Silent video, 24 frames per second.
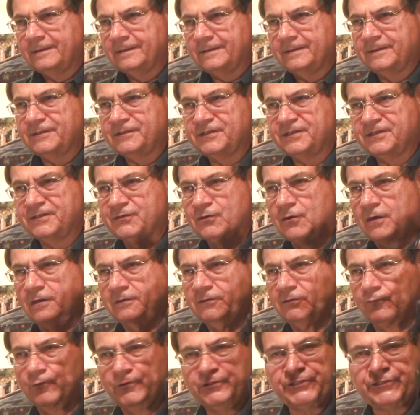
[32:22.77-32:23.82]
This is called
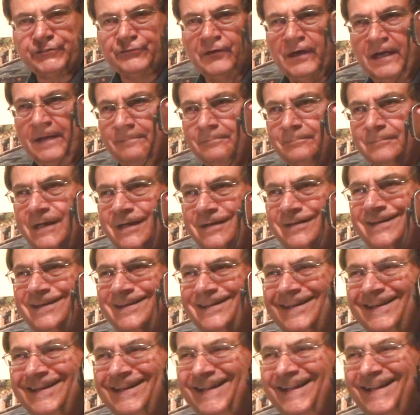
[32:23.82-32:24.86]
a wrist strap.
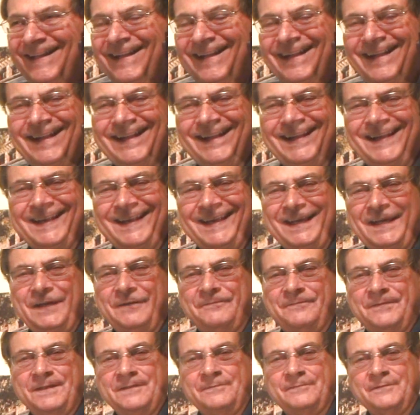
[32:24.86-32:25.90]

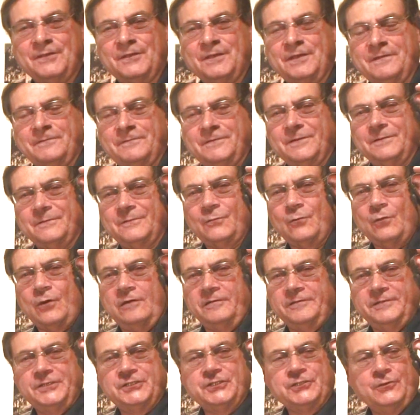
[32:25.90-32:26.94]
If the
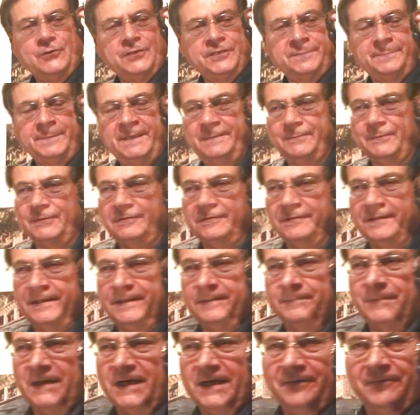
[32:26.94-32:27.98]
quality assurance people
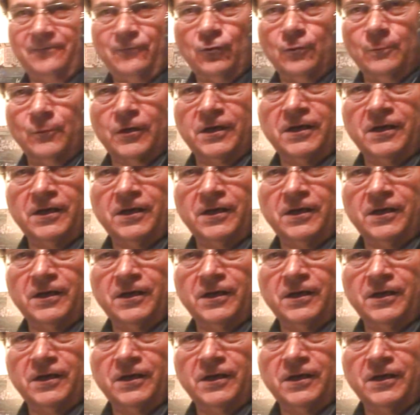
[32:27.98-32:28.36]
at my former